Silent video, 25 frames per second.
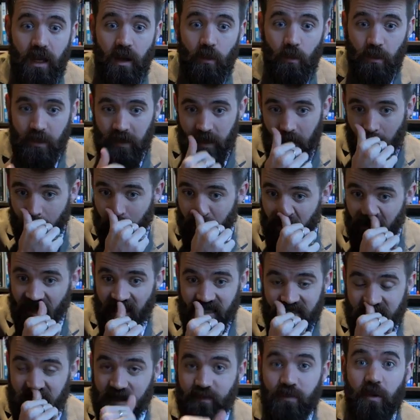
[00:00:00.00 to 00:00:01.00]
wouldn't get
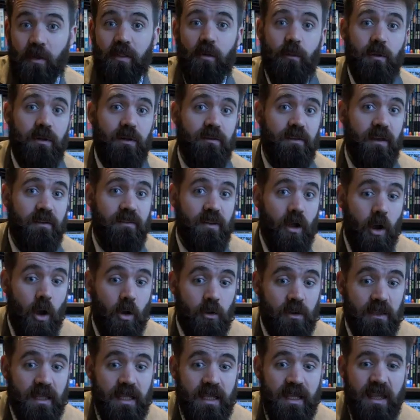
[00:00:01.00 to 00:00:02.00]
passed. This bill that would have left
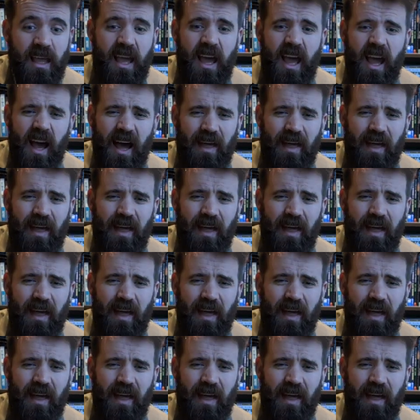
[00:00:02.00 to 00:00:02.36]
only,